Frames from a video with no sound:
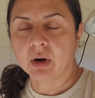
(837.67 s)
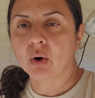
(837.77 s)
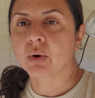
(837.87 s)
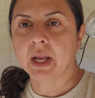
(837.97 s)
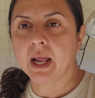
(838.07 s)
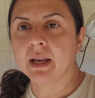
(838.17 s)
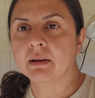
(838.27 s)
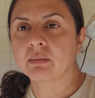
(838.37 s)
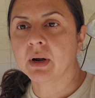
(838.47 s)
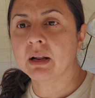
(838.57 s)

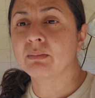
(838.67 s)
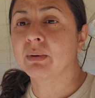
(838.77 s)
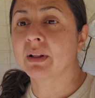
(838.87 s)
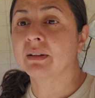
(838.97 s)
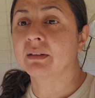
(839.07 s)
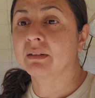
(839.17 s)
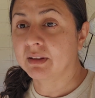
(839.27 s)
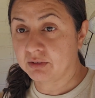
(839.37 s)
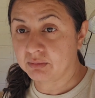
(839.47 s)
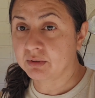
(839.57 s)
organic brand, but
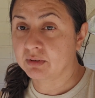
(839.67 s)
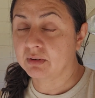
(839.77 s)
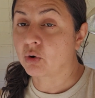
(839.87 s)
this one's